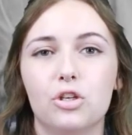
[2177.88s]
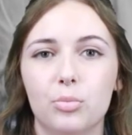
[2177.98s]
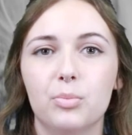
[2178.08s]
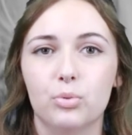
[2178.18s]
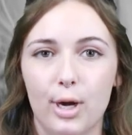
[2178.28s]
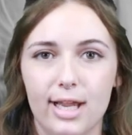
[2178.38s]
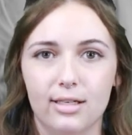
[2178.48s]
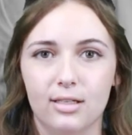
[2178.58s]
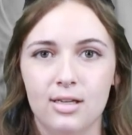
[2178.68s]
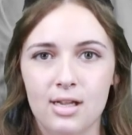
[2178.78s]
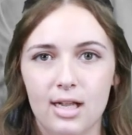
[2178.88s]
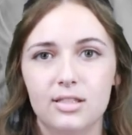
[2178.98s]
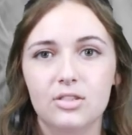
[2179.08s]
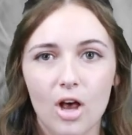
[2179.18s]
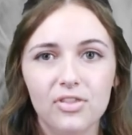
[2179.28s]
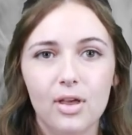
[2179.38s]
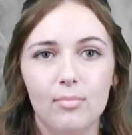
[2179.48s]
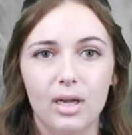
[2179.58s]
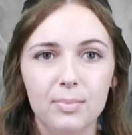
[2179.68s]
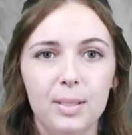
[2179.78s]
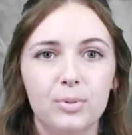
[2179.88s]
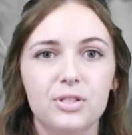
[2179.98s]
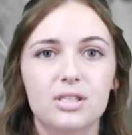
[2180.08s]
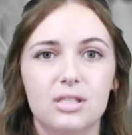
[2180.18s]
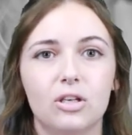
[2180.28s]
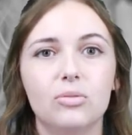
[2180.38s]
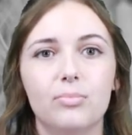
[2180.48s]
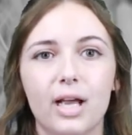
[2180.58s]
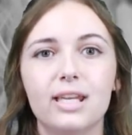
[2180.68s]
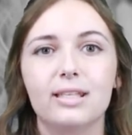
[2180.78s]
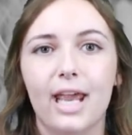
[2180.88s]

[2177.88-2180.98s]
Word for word: human brain. It's thought that many people still might